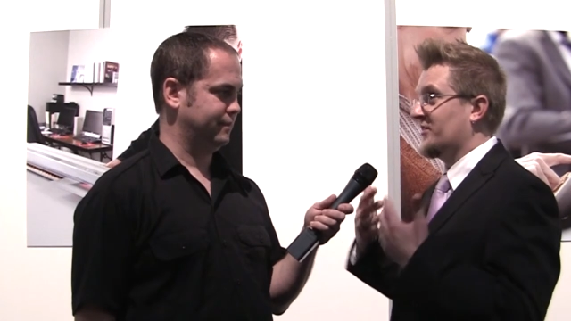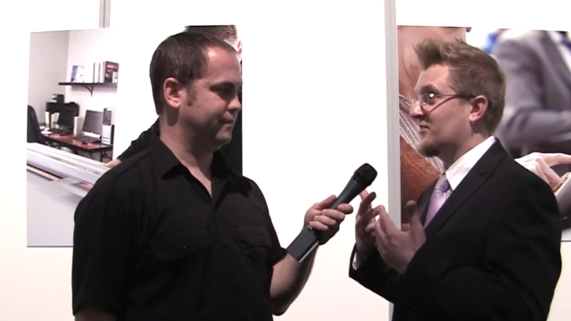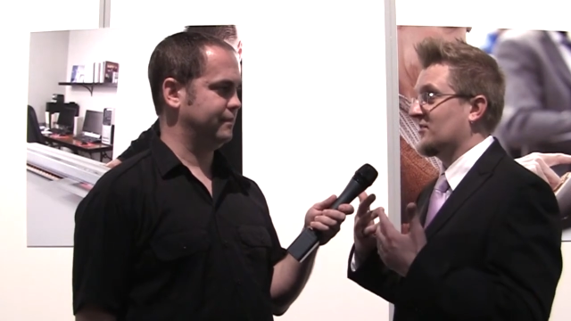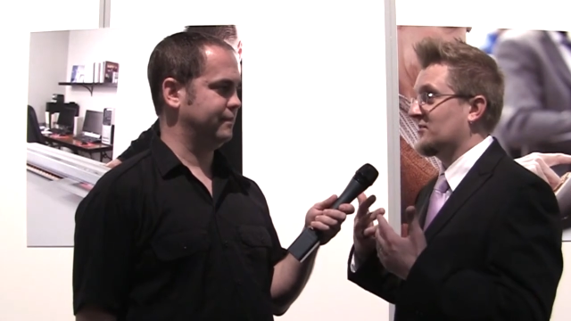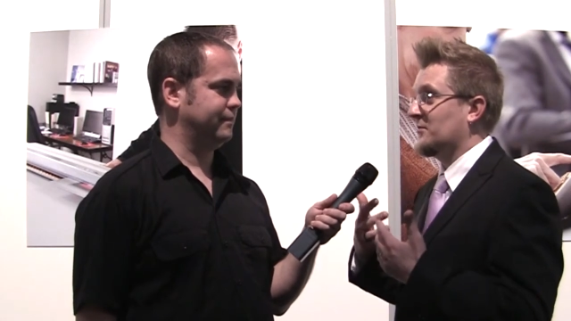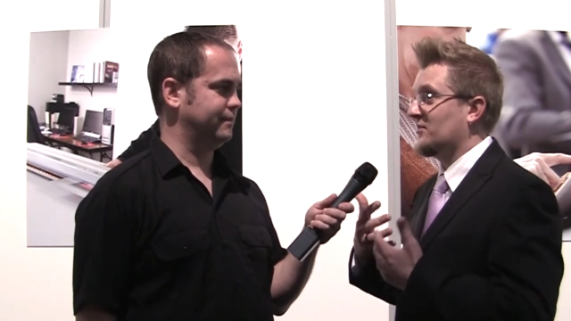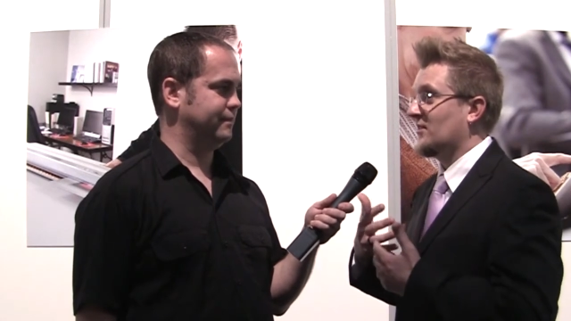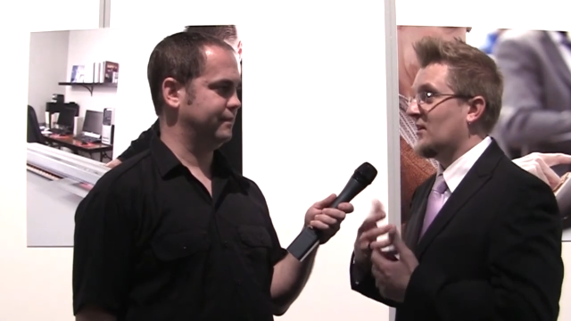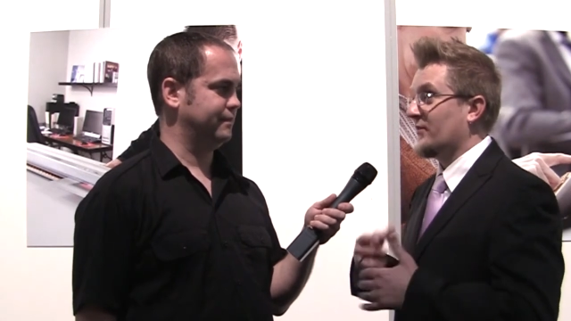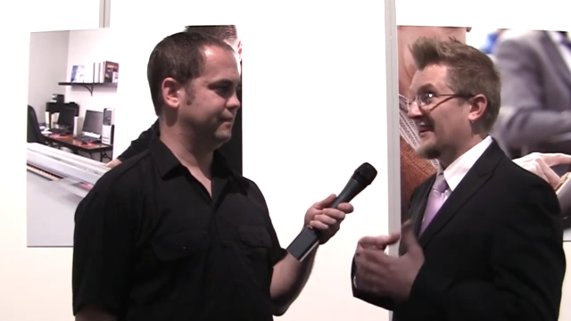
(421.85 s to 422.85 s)
Speaker 1: these systems,
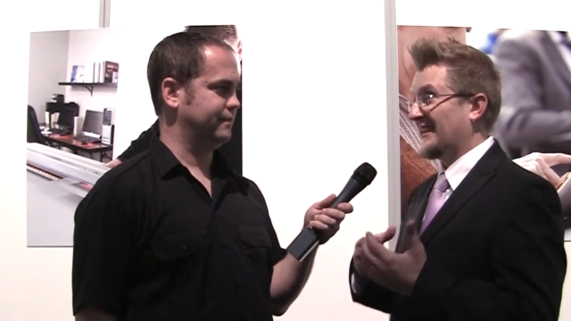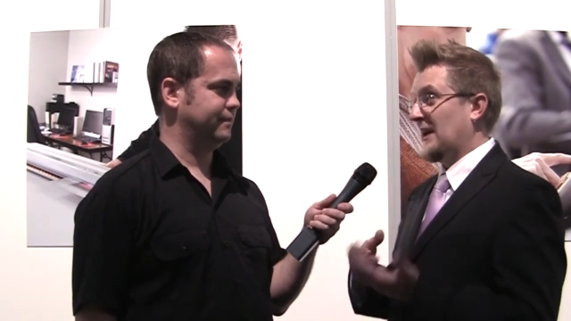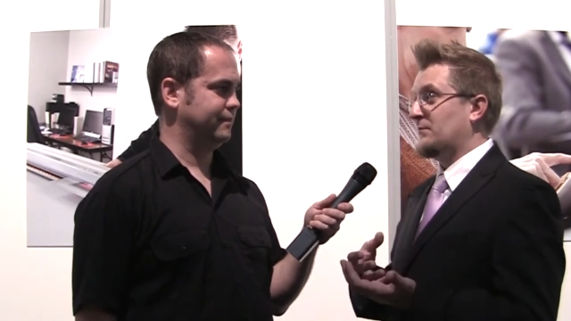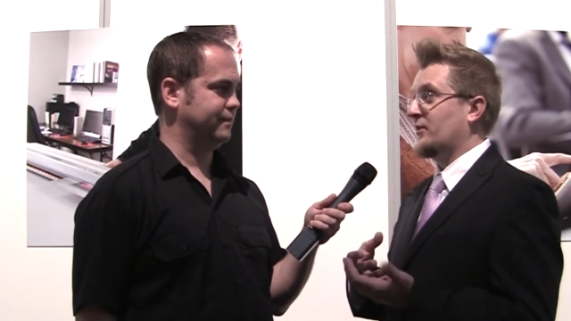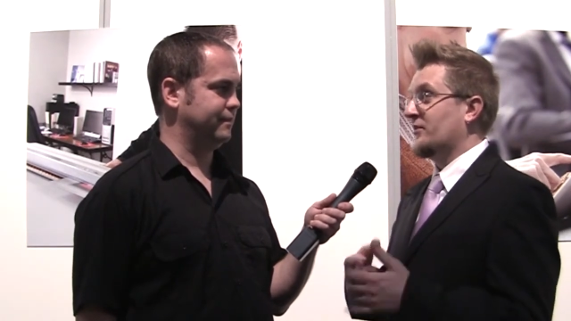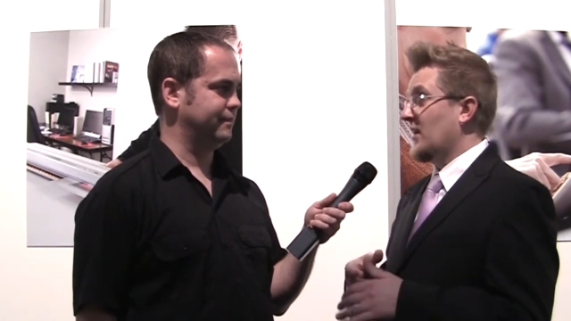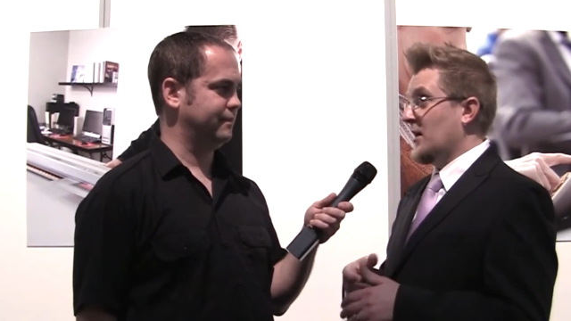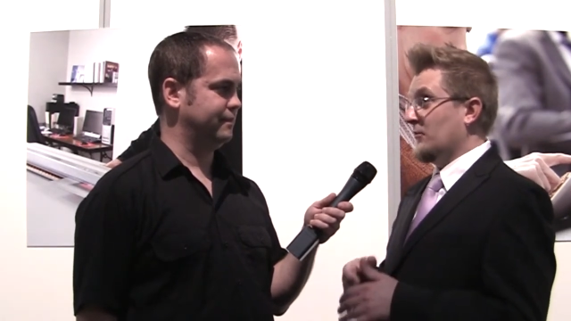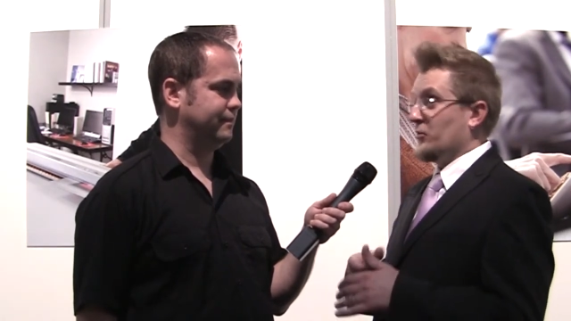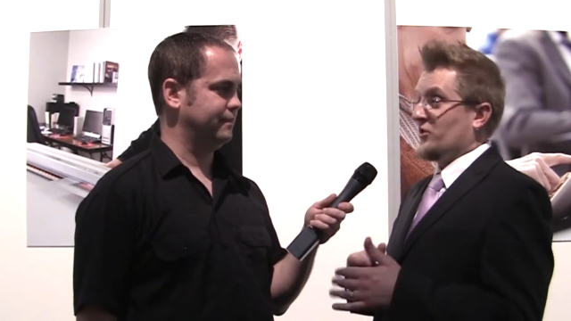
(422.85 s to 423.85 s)
we've got the capabilities.
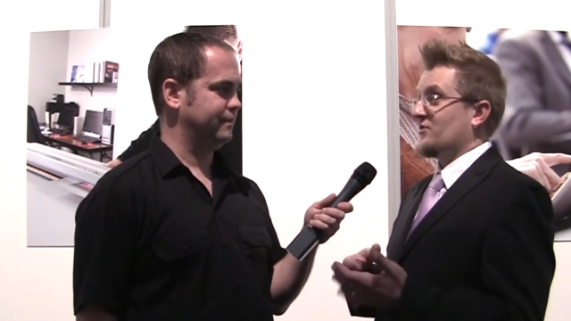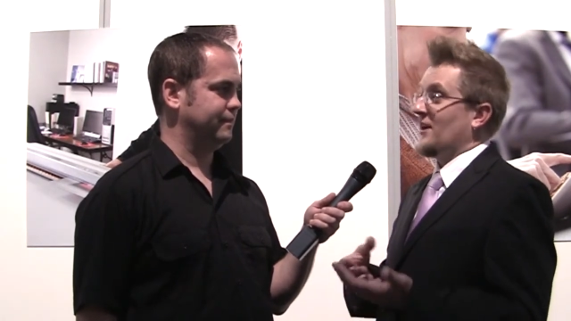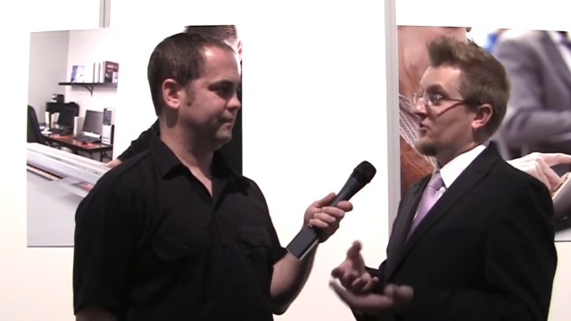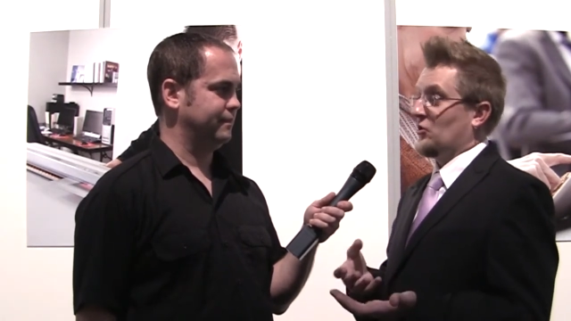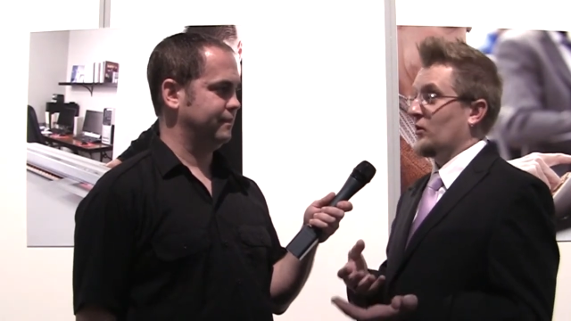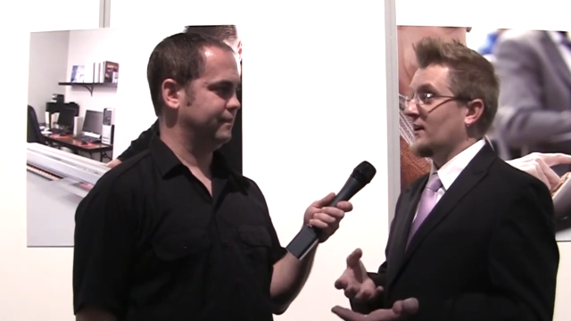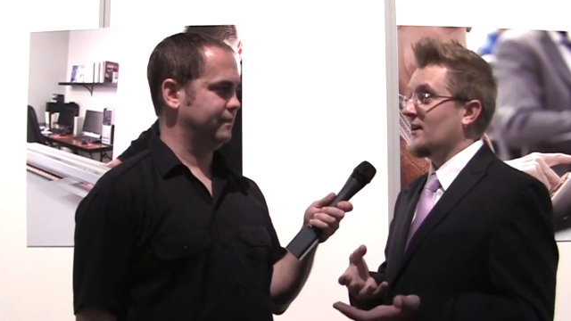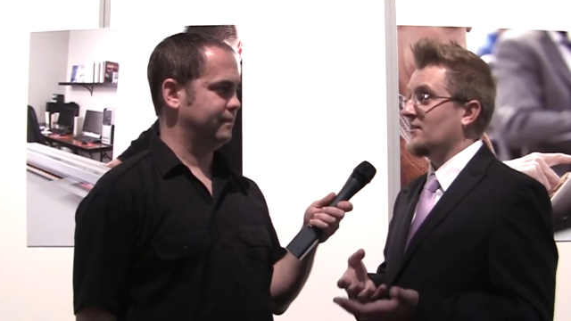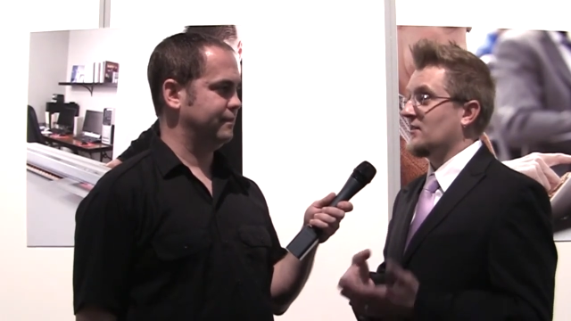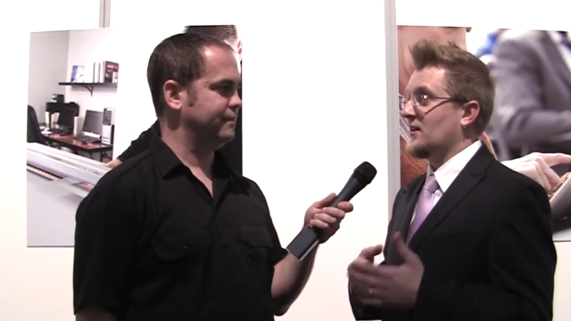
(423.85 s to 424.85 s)
We're just not doing it
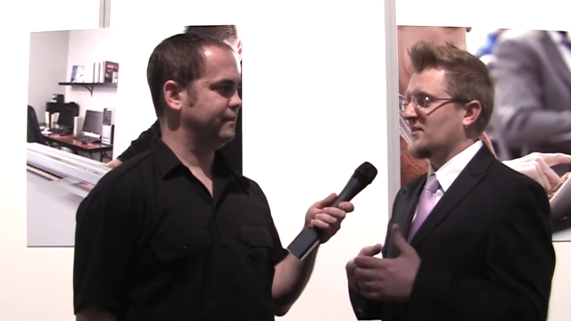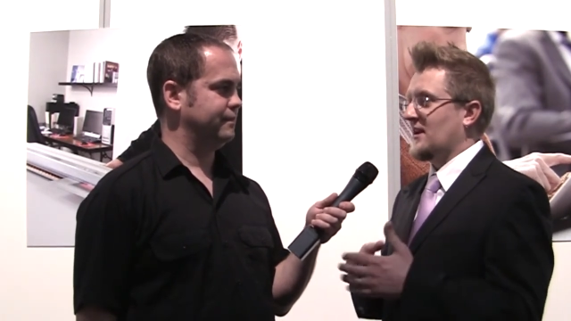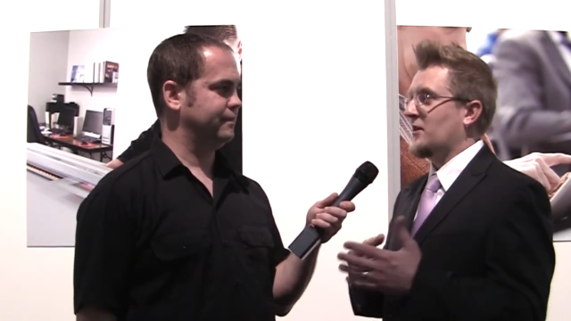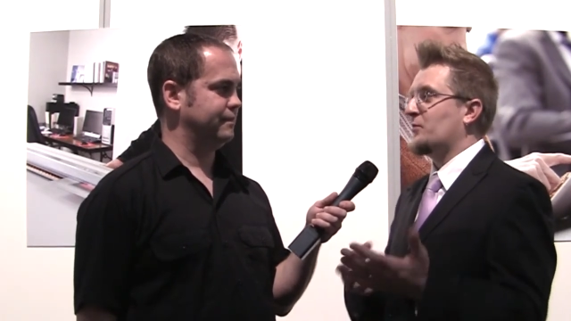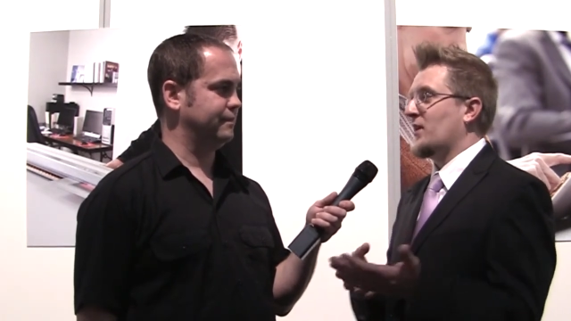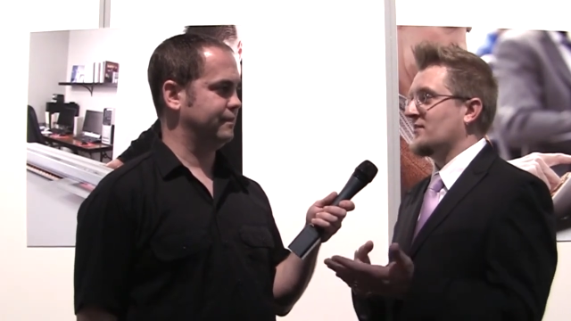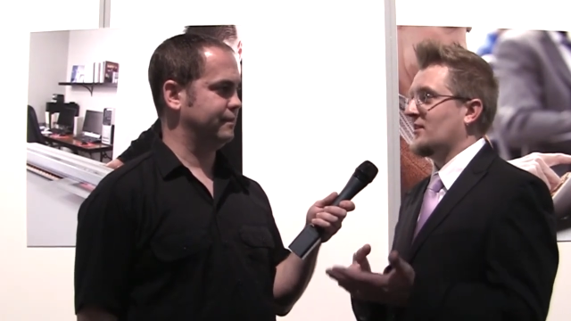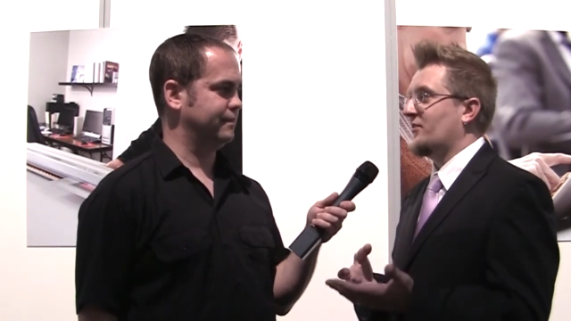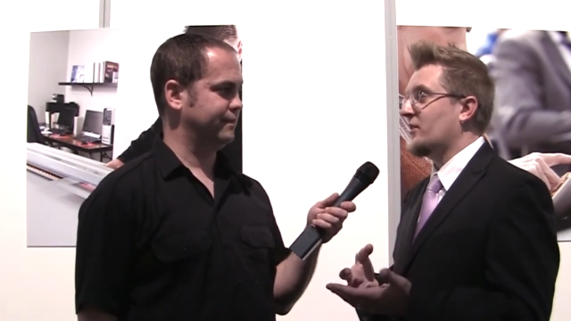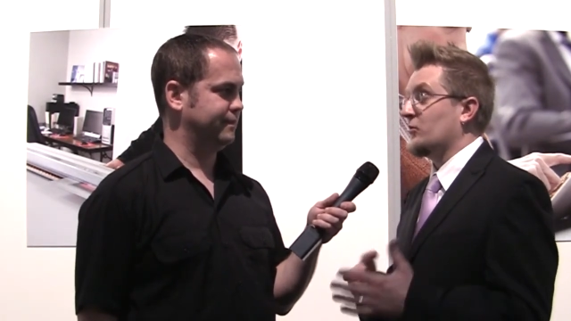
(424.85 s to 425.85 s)
as, a, as an enterprise
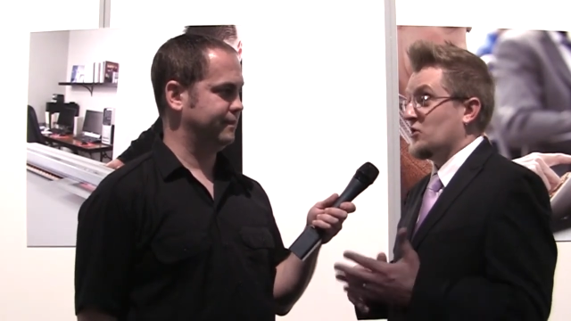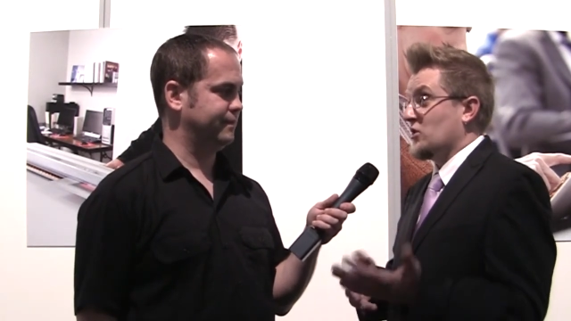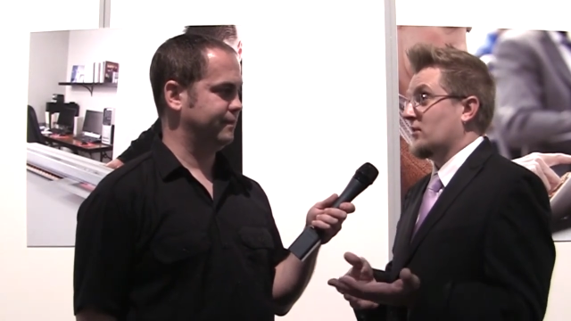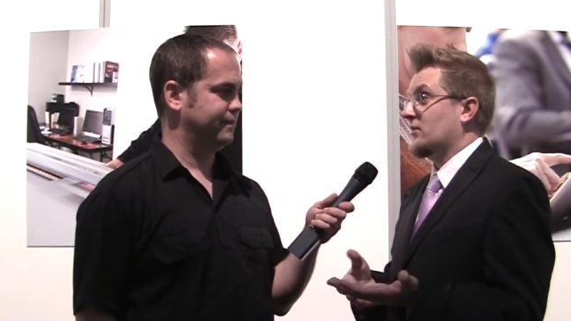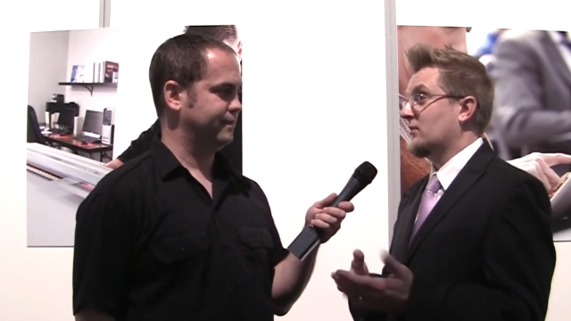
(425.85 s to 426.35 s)
out there, and we should.